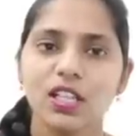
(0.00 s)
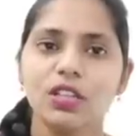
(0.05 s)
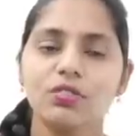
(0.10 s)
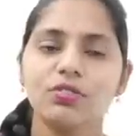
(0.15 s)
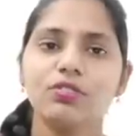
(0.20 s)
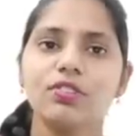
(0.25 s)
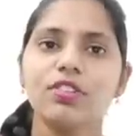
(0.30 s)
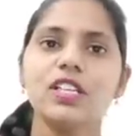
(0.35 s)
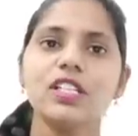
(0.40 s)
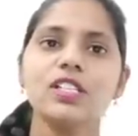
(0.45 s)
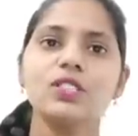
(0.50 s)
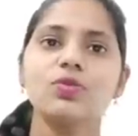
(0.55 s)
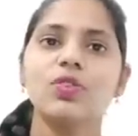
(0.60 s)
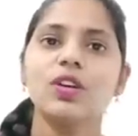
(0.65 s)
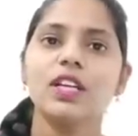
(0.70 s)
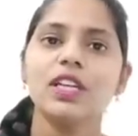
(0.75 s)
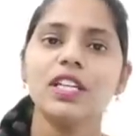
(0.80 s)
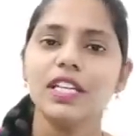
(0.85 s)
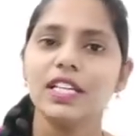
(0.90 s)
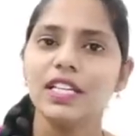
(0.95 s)
the first
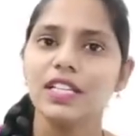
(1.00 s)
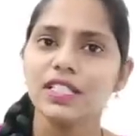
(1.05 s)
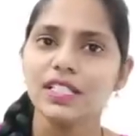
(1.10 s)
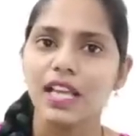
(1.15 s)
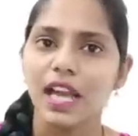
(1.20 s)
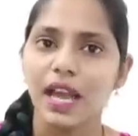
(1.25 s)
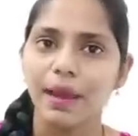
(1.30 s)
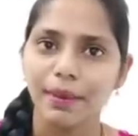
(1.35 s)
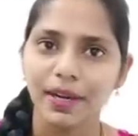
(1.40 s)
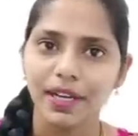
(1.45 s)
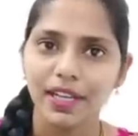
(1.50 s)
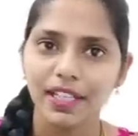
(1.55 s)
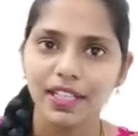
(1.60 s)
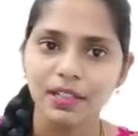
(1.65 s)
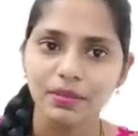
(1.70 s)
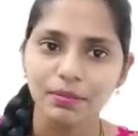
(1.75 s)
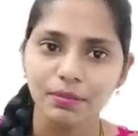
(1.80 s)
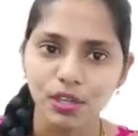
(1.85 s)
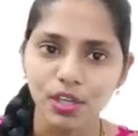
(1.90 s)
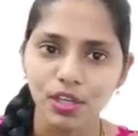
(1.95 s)
one is
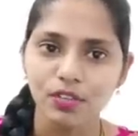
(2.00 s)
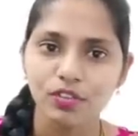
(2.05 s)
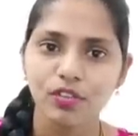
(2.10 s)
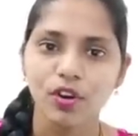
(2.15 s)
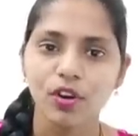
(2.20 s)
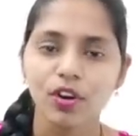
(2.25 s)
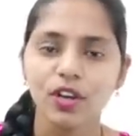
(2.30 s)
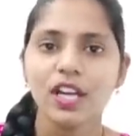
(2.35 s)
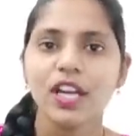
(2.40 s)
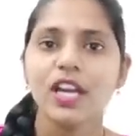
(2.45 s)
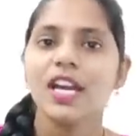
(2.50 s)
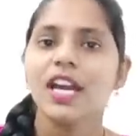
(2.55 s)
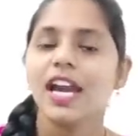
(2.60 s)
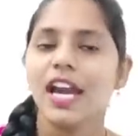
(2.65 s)
American bullfrog